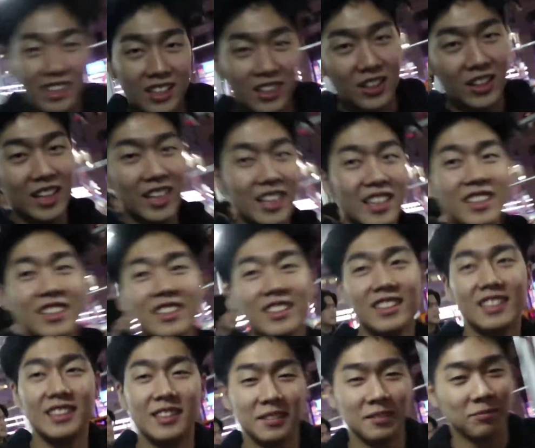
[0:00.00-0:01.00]
in Korea.
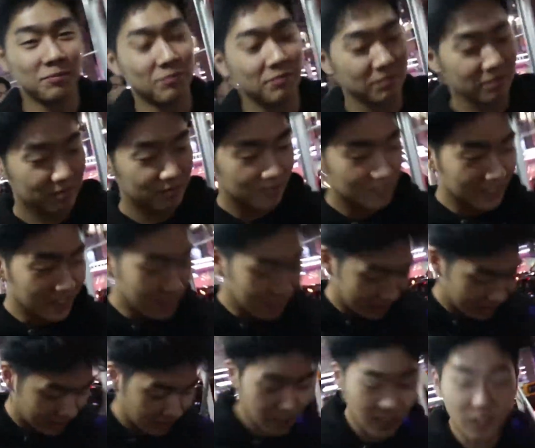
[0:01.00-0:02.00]
Yeah.
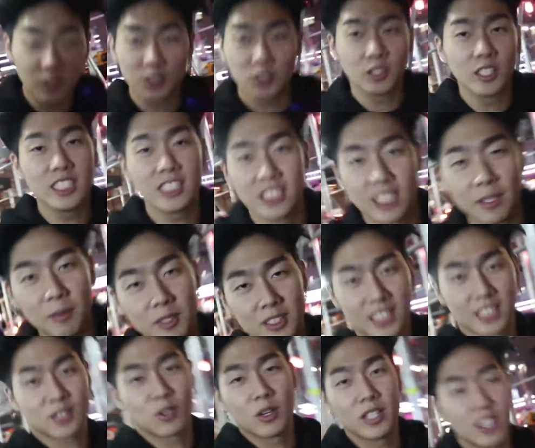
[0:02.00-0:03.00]
No, it was really cheap. It was
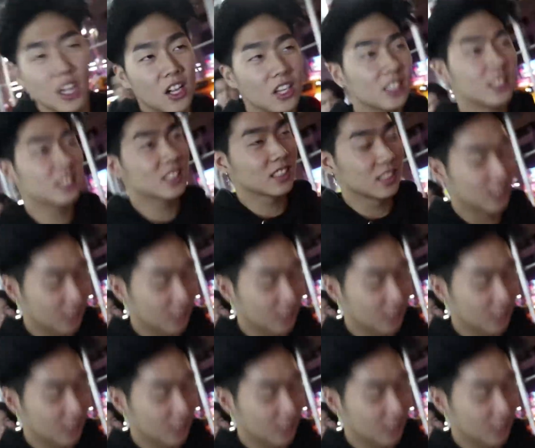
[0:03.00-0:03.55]
like twenty dollars.